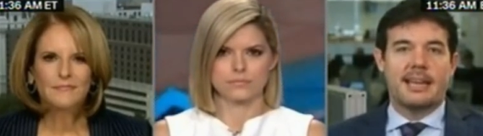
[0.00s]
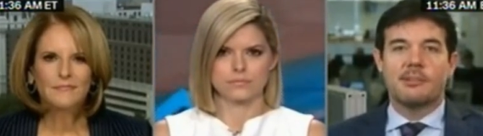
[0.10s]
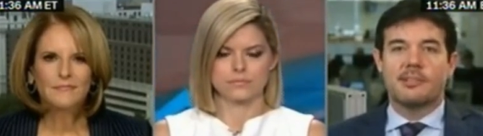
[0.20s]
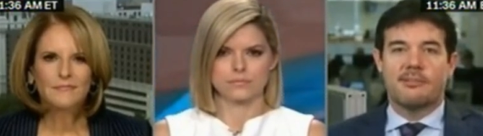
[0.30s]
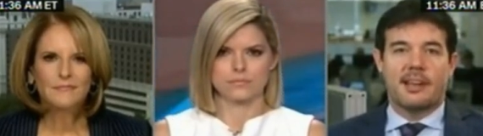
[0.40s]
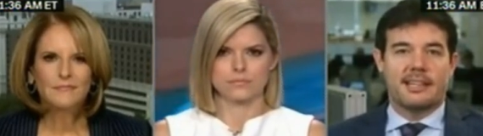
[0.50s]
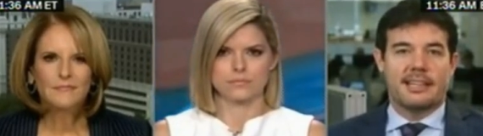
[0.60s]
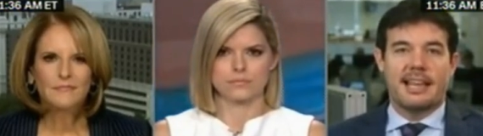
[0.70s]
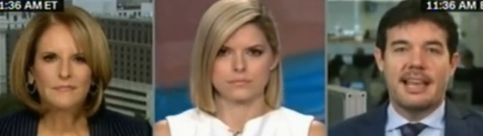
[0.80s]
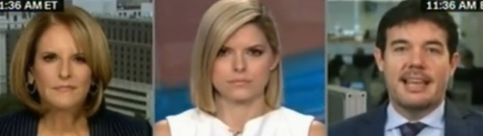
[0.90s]
Speaker 1: he's
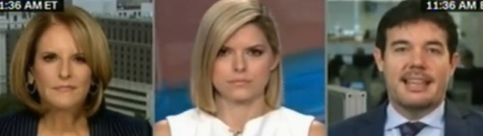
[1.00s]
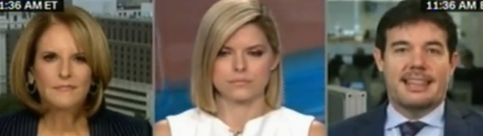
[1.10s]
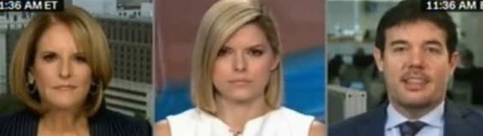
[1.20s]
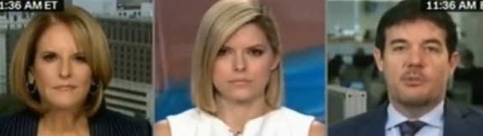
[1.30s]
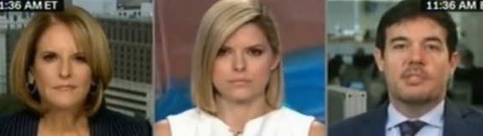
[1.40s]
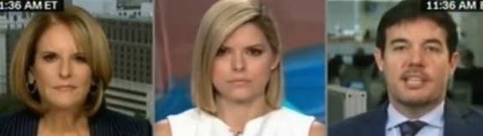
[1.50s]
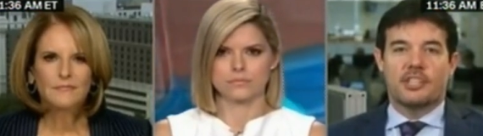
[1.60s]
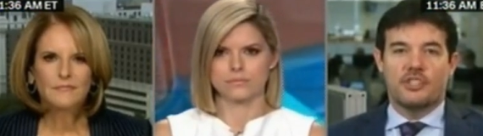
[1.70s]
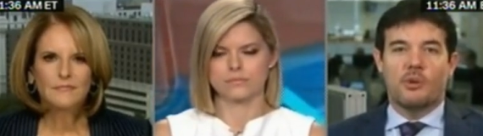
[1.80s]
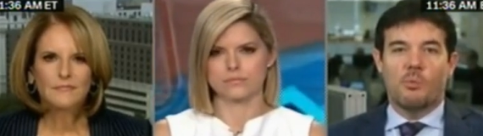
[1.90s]
finding those things
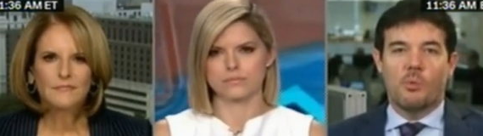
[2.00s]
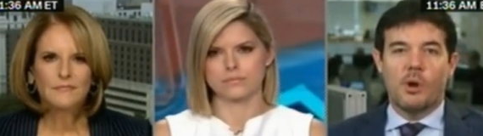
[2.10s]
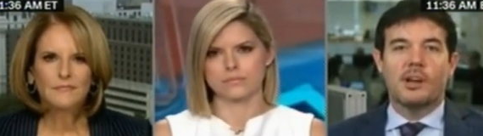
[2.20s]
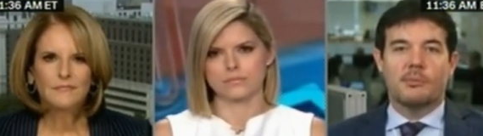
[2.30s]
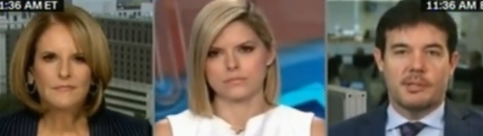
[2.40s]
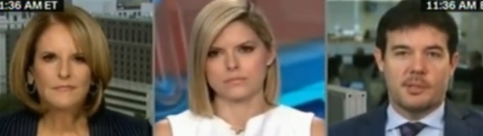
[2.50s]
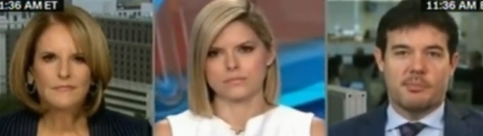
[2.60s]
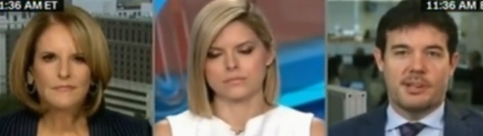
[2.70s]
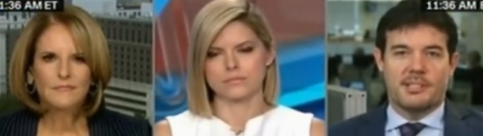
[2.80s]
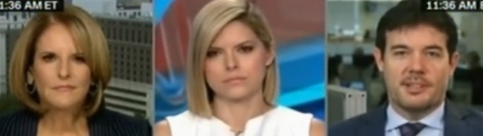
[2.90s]
don't work when you're
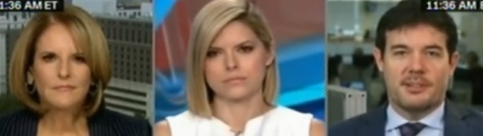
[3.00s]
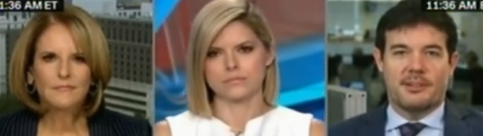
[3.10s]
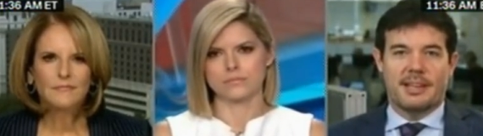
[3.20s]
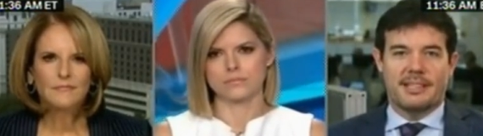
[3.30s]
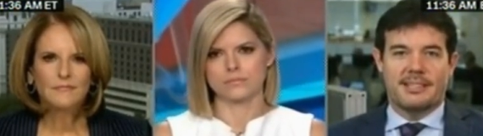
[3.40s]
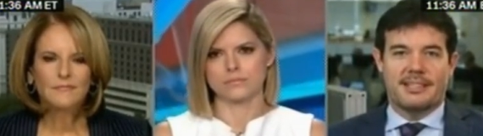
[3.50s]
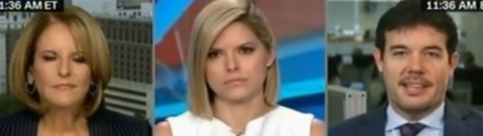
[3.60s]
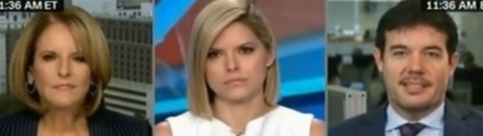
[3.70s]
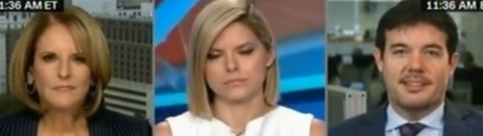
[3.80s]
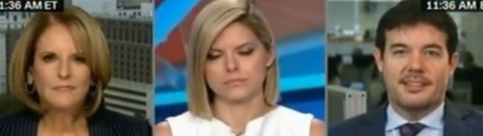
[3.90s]
president of the United
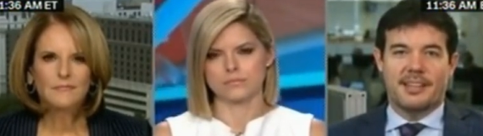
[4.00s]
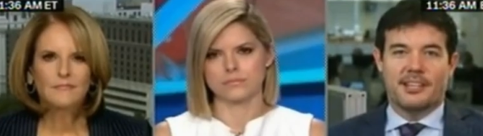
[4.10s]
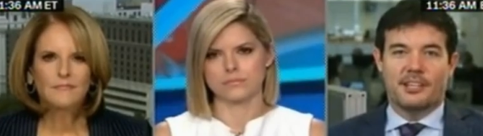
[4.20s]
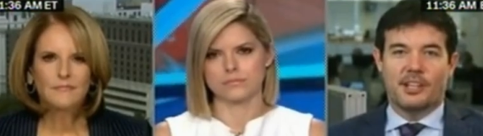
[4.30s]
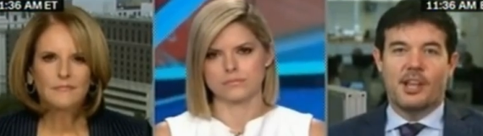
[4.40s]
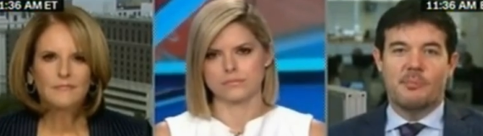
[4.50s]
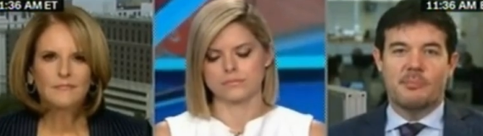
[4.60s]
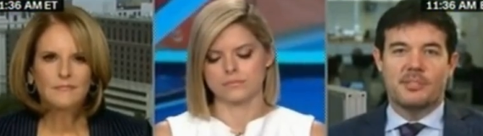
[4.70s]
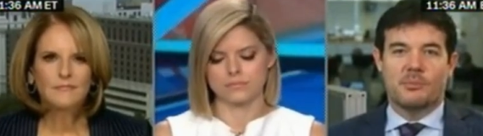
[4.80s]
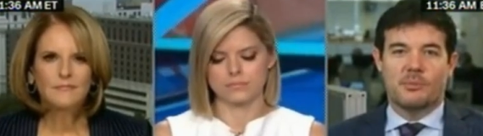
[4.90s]
States, and, and glum
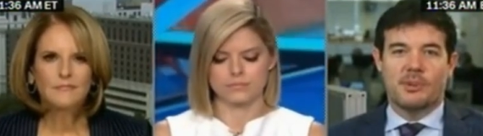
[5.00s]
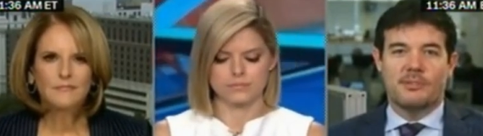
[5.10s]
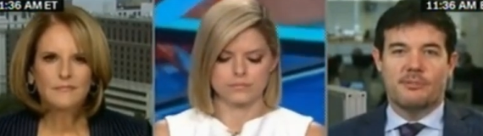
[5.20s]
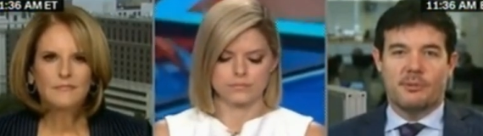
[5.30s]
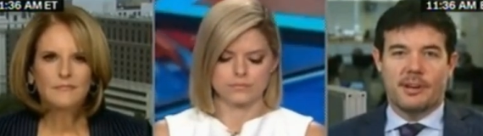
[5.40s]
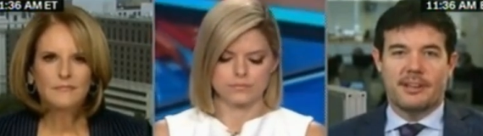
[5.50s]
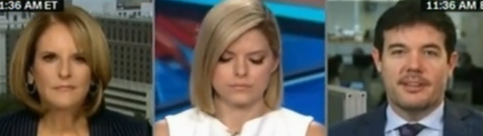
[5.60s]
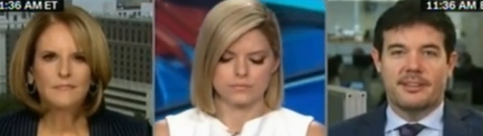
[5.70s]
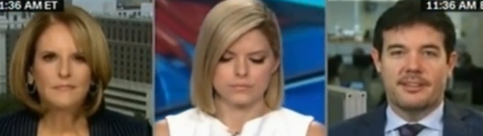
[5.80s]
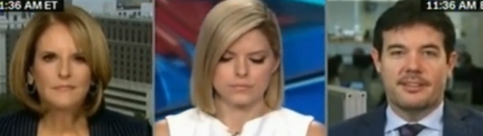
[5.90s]
is the word for it.
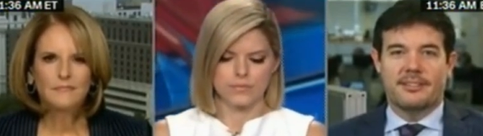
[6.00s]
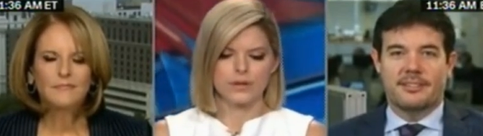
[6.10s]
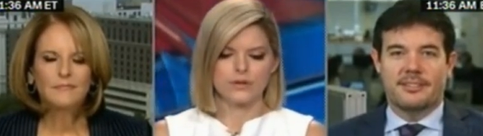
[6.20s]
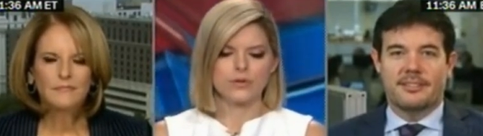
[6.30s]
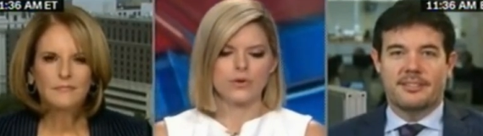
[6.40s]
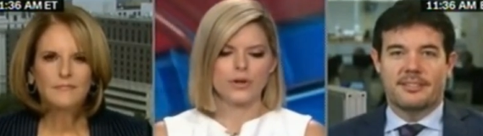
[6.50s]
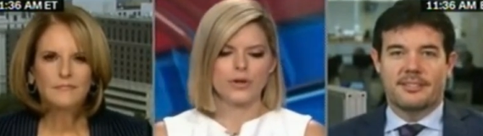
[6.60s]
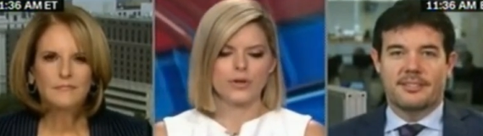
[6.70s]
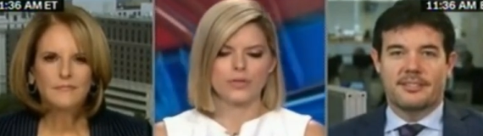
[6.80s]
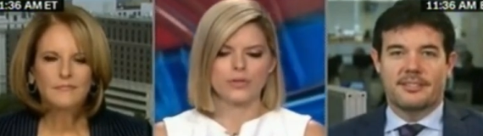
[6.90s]
Speaker 2: And Gloria,
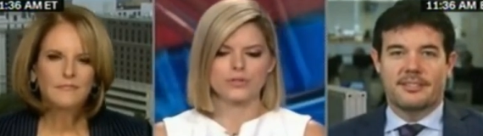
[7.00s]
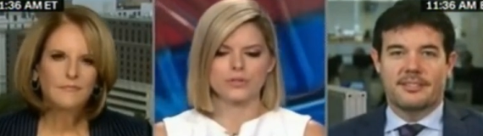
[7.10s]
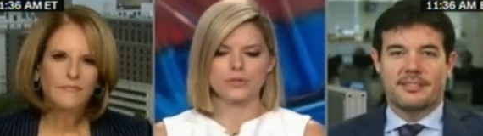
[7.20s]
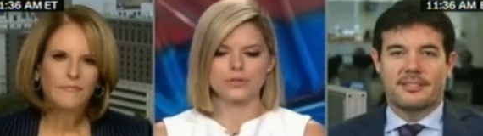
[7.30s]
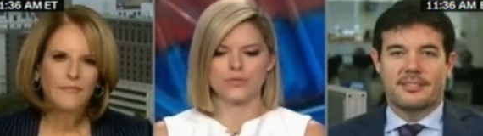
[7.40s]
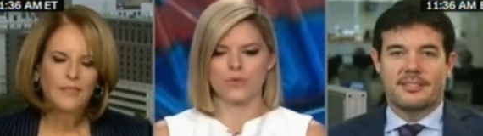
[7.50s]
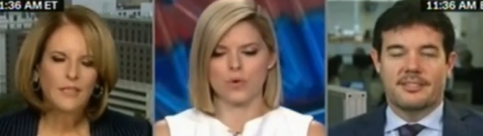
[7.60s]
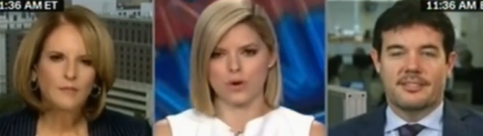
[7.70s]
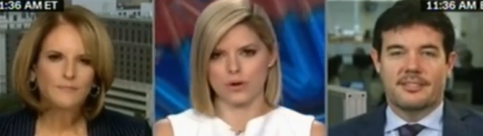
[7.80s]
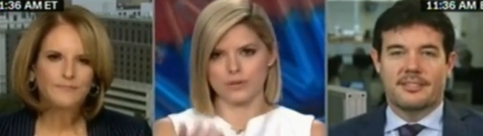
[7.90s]
the search
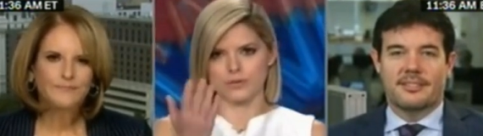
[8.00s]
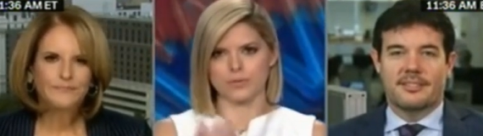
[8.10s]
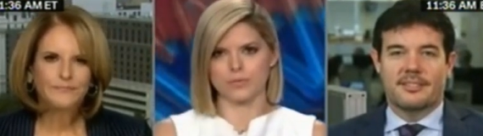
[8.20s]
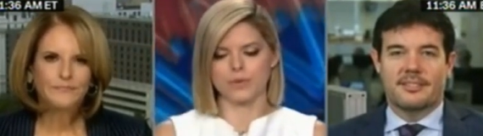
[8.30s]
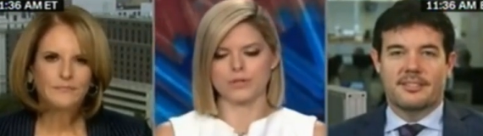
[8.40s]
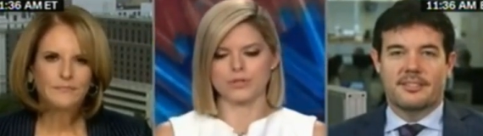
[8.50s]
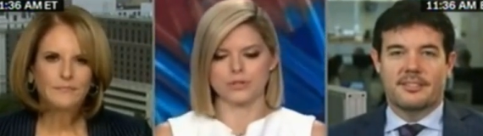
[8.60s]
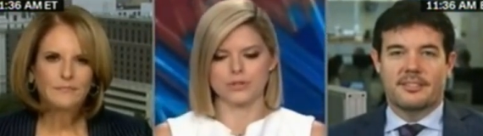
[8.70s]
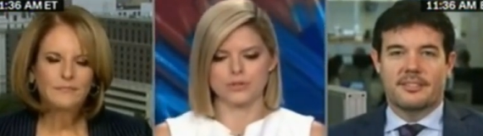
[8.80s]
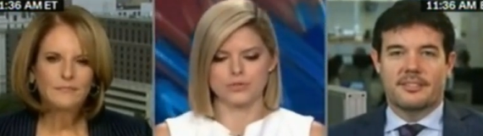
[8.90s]
for, as we mentioned,
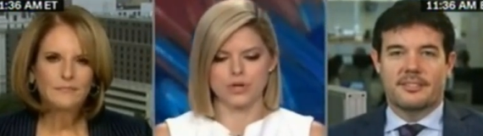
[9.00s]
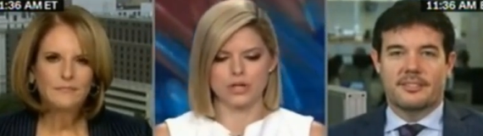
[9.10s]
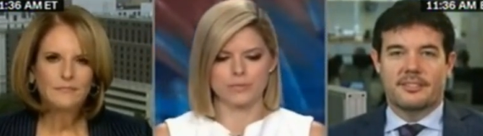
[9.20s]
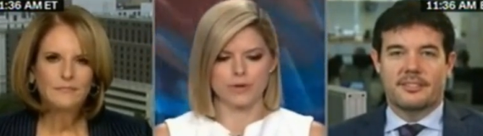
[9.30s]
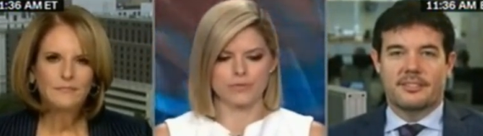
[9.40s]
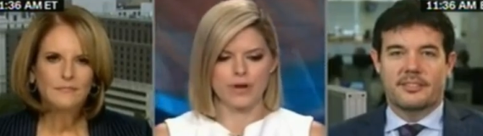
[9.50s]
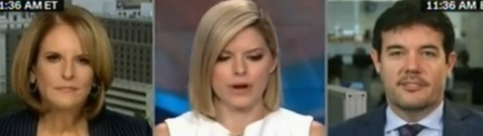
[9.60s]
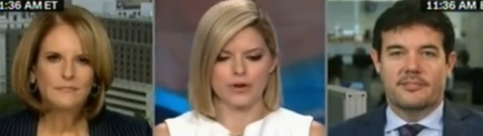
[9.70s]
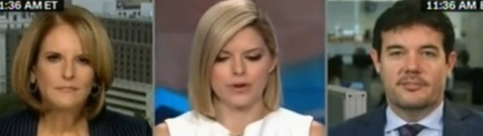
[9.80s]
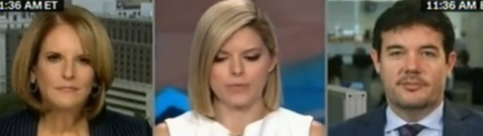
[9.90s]
as you talked about,
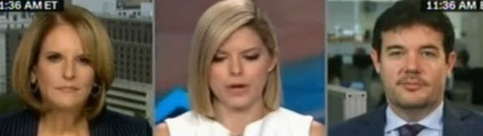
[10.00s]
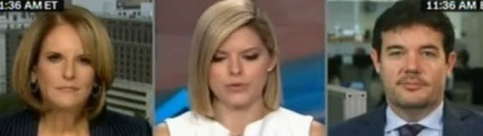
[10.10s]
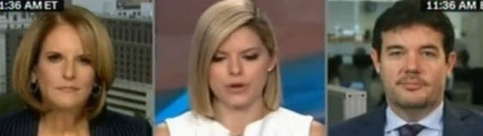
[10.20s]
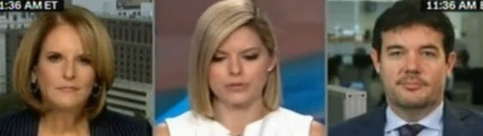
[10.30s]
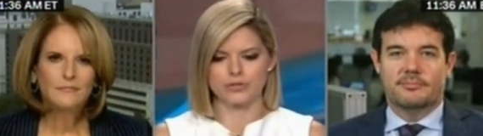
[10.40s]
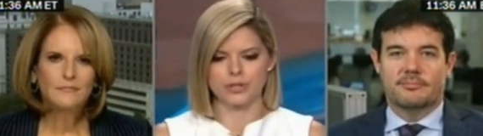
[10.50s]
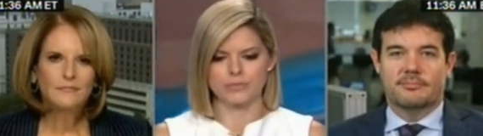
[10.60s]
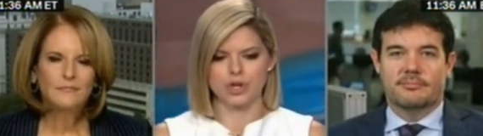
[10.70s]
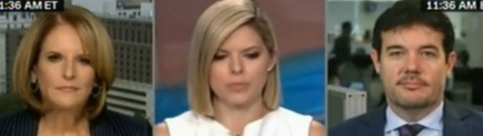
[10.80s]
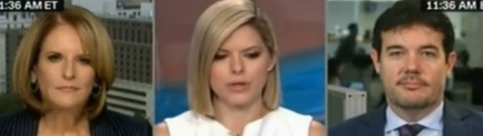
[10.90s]
fired FBI Director James
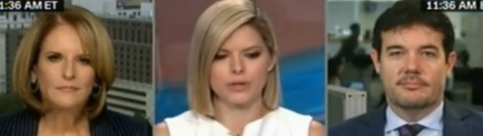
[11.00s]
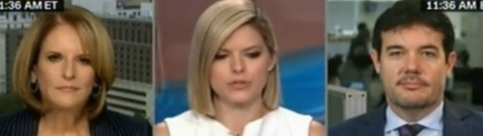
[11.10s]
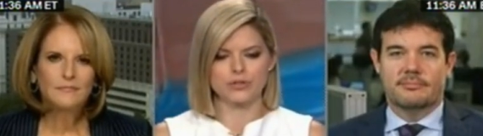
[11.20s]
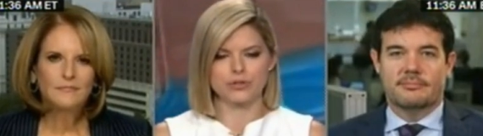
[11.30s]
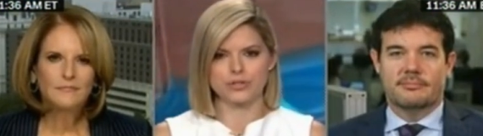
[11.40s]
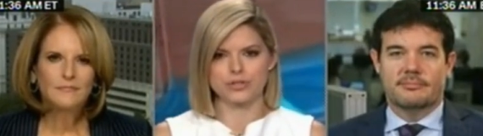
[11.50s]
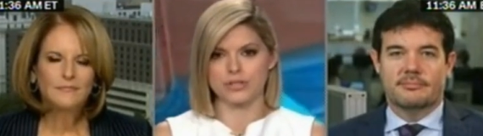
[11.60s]
Comey, the search still